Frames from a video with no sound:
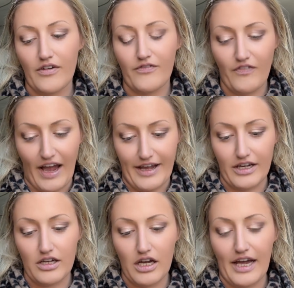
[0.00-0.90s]
fight
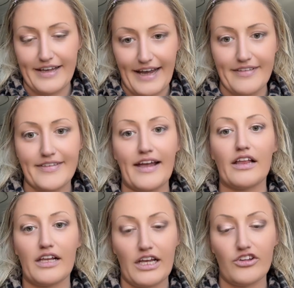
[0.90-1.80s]
against
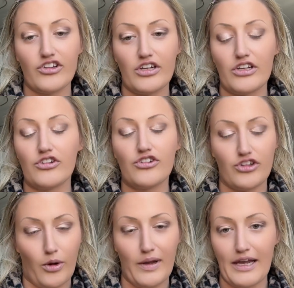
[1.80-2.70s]
alienation is
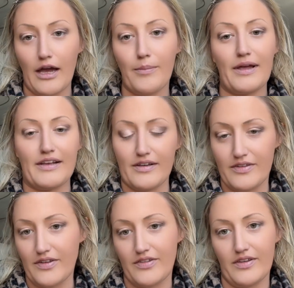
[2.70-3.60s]
showing up in
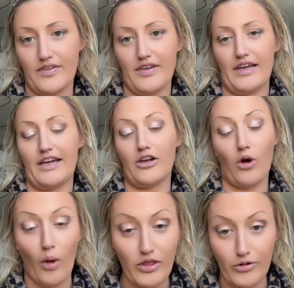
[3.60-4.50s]
consistency. And
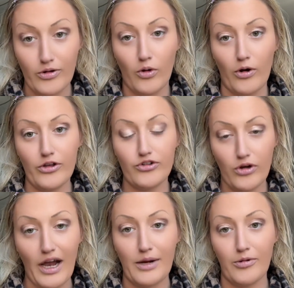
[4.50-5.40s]
going through court,
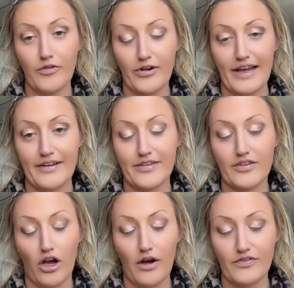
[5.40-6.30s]
trying to prove your case is
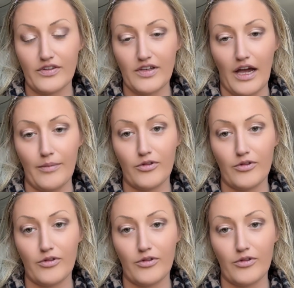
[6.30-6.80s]
oftentimes